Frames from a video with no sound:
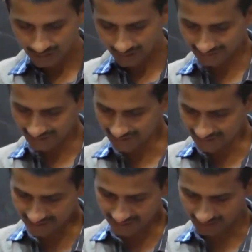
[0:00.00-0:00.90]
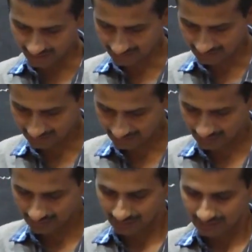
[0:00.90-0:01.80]
And then the year,
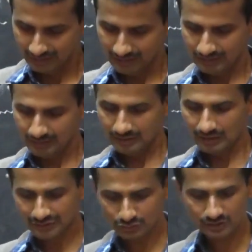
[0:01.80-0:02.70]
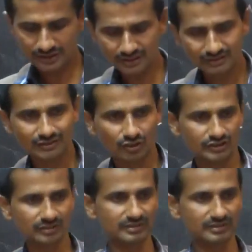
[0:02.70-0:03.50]
actually the Dr.